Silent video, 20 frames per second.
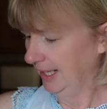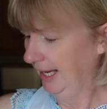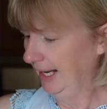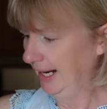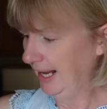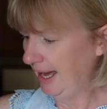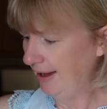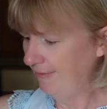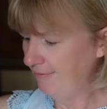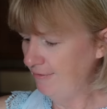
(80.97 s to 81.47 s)

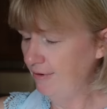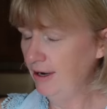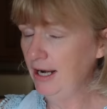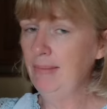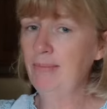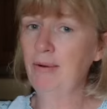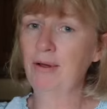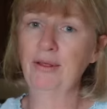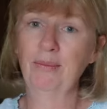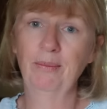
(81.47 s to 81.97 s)
and I haven't
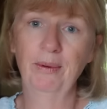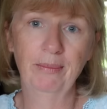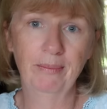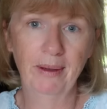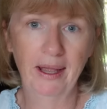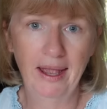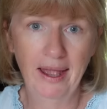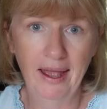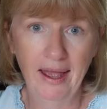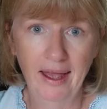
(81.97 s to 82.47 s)
really bothered with
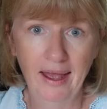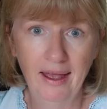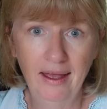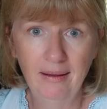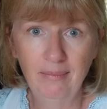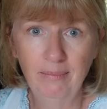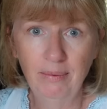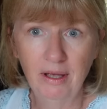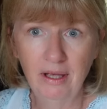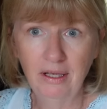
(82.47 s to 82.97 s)
my
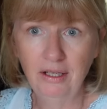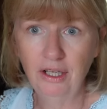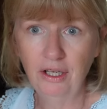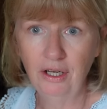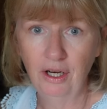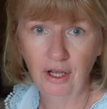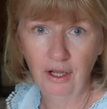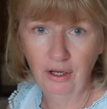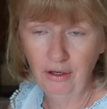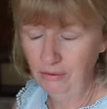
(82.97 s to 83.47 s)
hair, but you
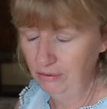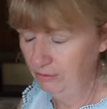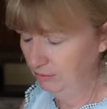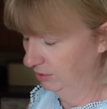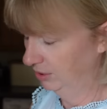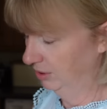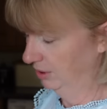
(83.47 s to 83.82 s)
know,